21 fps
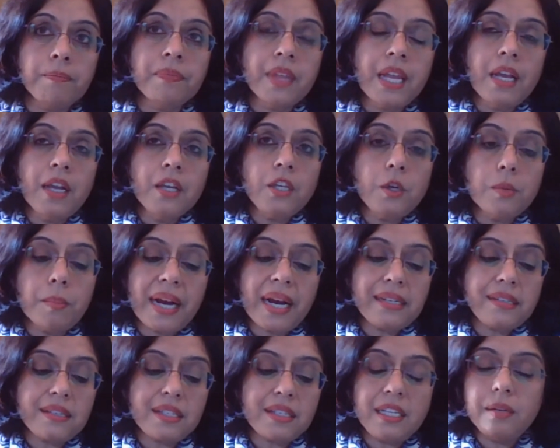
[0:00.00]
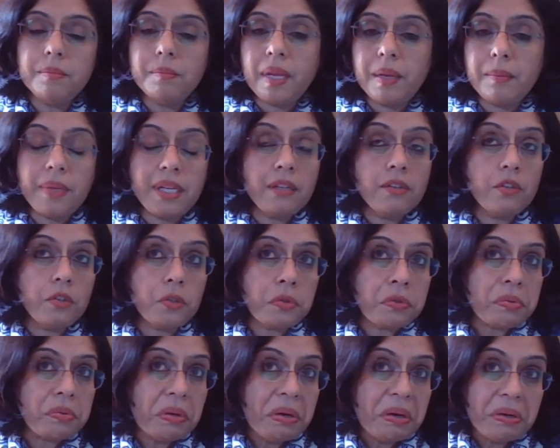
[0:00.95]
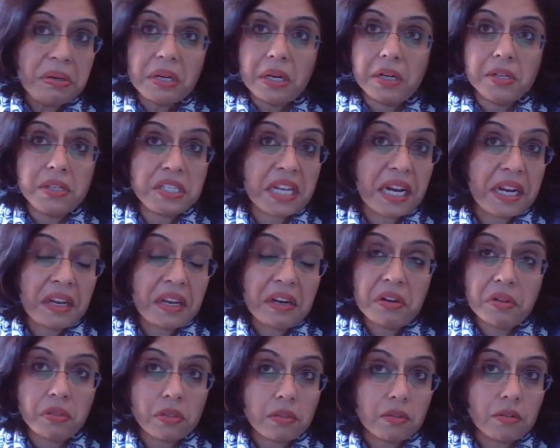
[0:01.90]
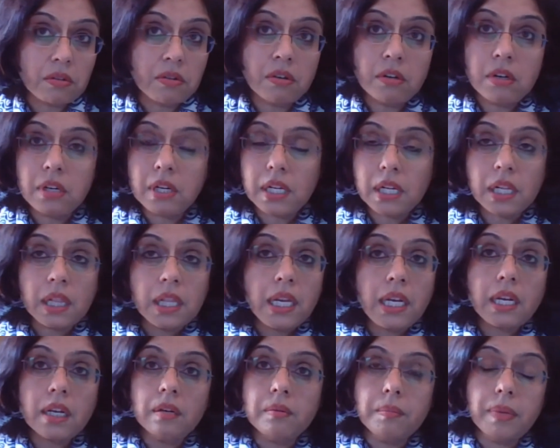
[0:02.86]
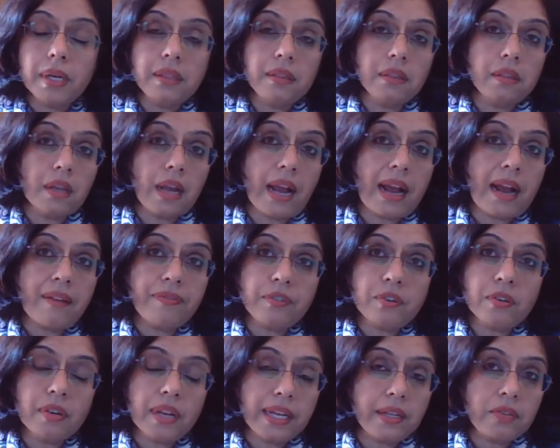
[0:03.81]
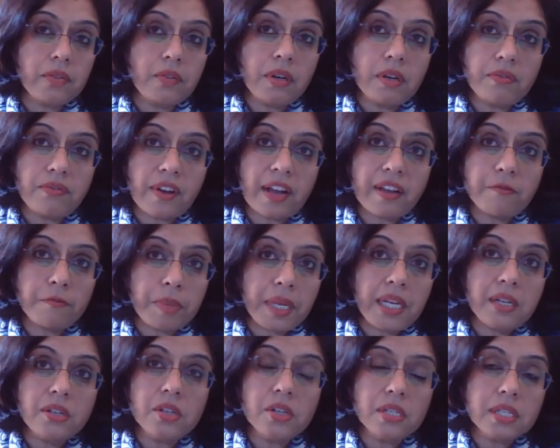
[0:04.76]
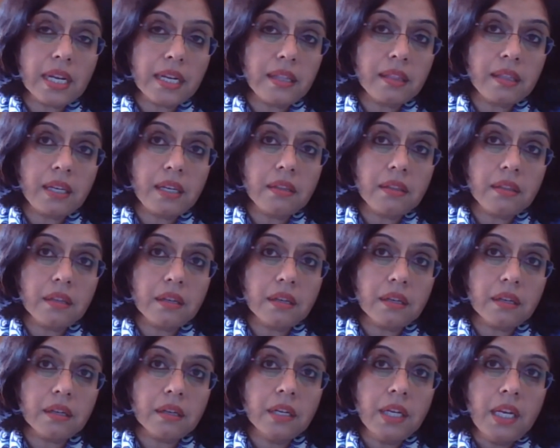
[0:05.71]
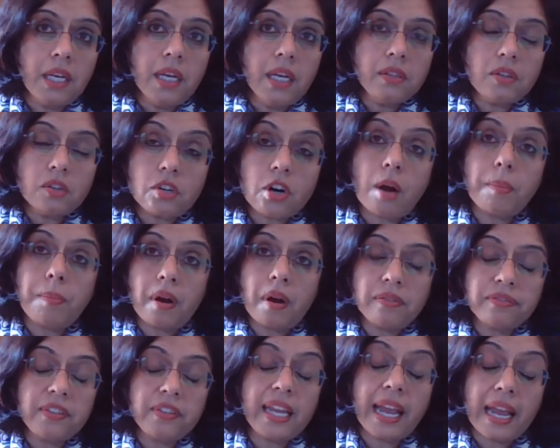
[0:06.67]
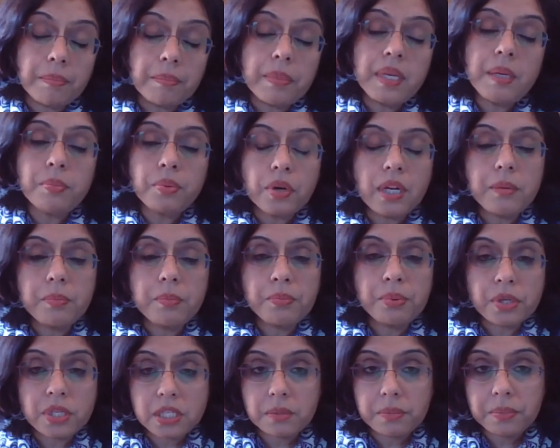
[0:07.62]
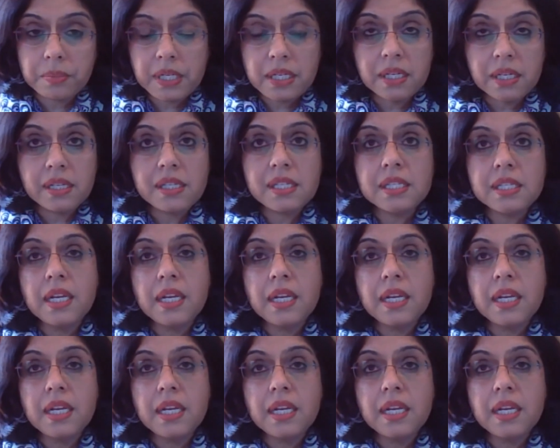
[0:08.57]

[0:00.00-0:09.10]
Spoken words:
You might see maybe a second, a third click, but after like 3 to 5 pages, I think the drop off can be pretty precipitous.